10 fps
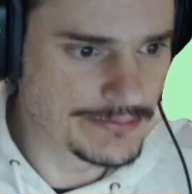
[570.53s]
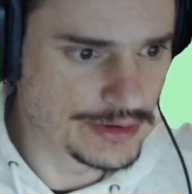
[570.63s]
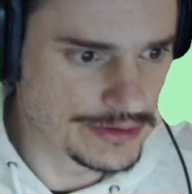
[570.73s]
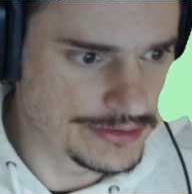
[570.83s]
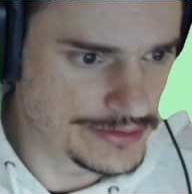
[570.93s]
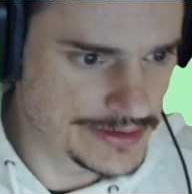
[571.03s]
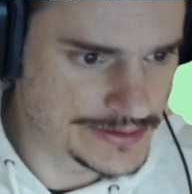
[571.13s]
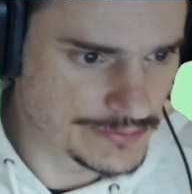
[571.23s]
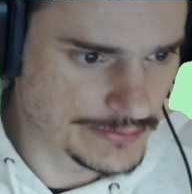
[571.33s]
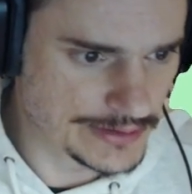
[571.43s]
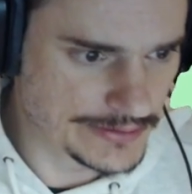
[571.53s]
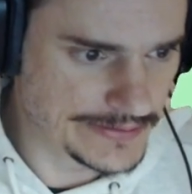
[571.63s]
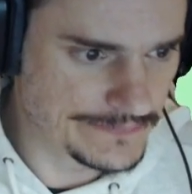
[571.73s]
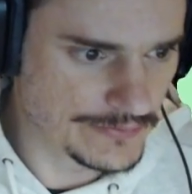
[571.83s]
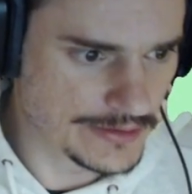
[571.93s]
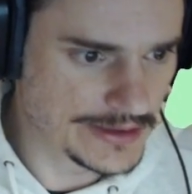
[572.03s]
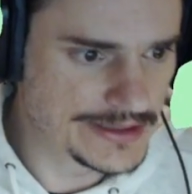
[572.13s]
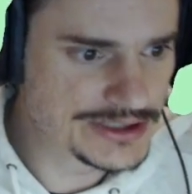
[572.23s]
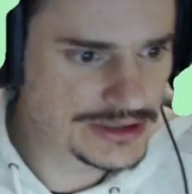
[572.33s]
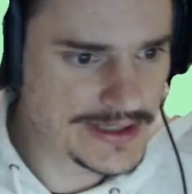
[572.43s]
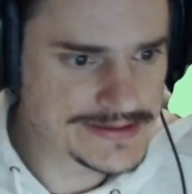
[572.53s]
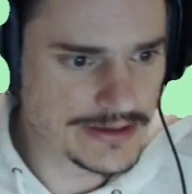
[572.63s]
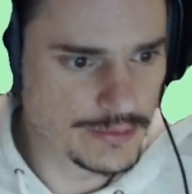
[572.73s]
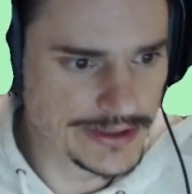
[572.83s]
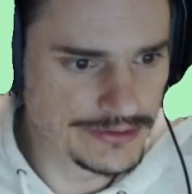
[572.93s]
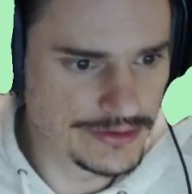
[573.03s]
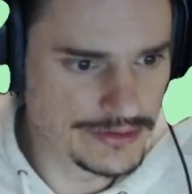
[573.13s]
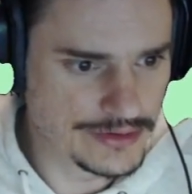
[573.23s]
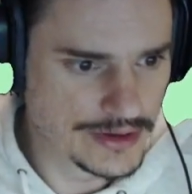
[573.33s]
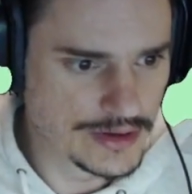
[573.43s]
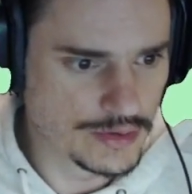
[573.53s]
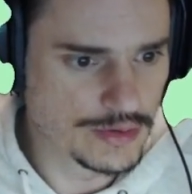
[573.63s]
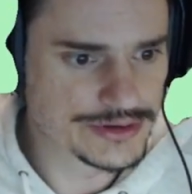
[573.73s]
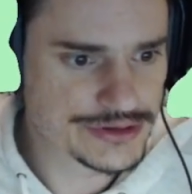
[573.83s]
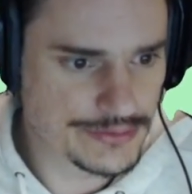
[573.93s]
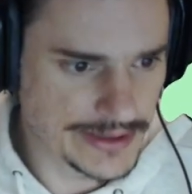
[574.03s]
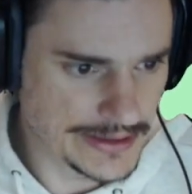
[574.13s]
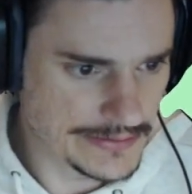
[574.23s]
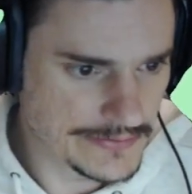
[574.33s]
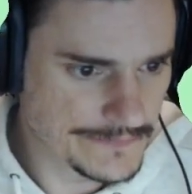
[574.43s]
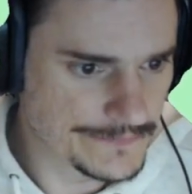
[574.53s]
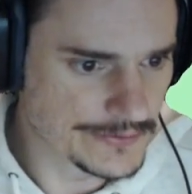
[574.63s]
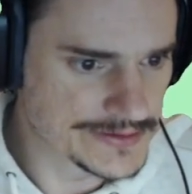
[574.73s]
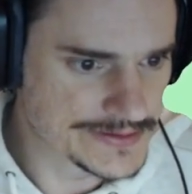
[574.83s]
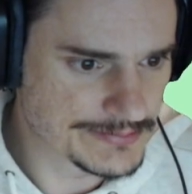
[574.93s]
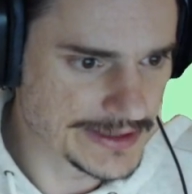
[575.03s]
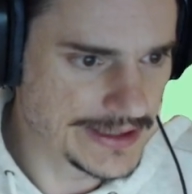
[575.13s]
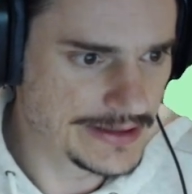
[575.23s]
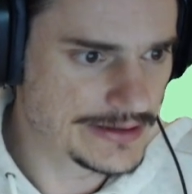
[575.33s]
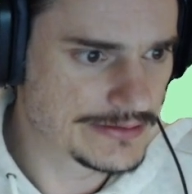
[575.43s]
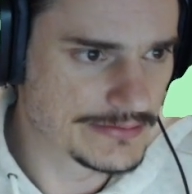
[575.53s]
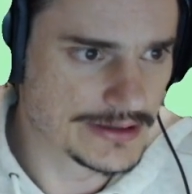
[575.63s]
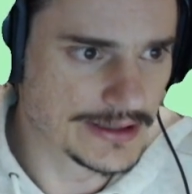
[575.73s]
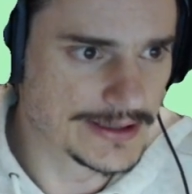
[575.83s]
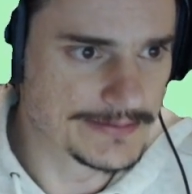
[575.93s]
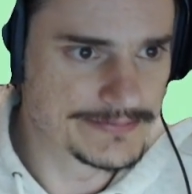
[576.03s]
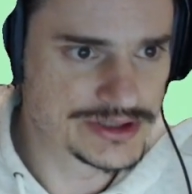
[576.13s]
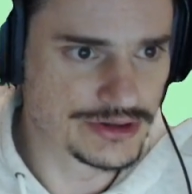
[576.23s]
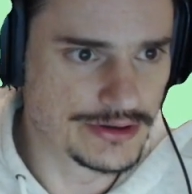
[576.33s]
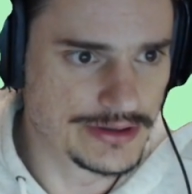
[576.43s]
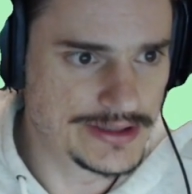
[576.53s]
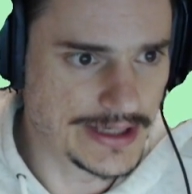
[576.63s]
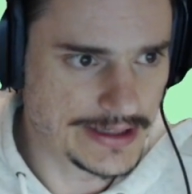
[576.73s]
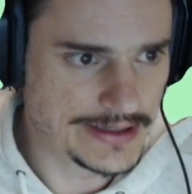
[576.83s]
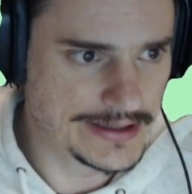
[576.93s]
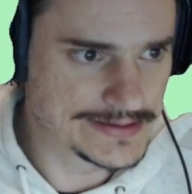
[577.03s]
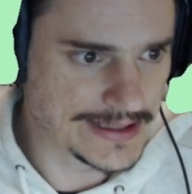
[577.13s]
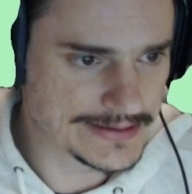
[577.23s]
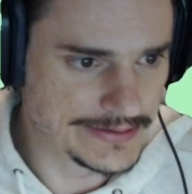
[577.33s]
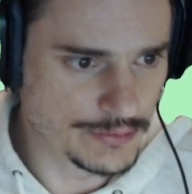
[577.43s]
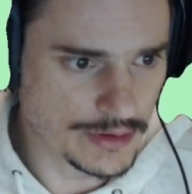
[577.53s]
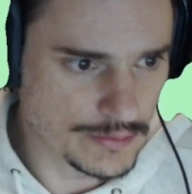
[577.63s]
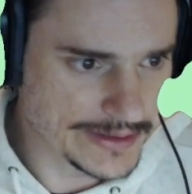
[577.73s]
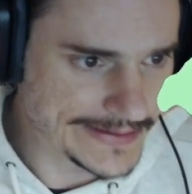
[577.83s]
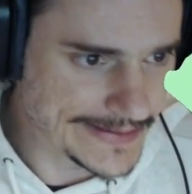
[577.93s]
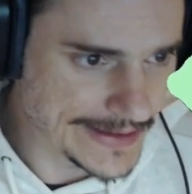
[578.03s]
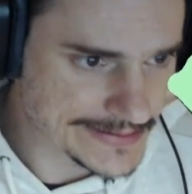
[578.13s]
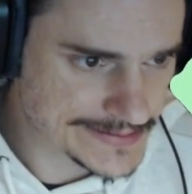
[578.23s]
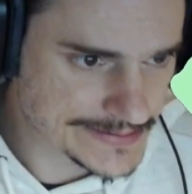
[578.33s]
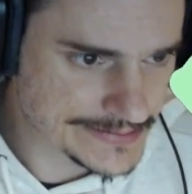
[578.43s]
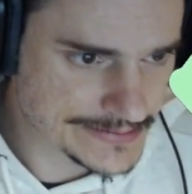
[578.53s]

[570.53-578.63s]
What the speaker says: mode is what we're looking for. Initialize a window or screen for display. So yeah, exactly what we guessed.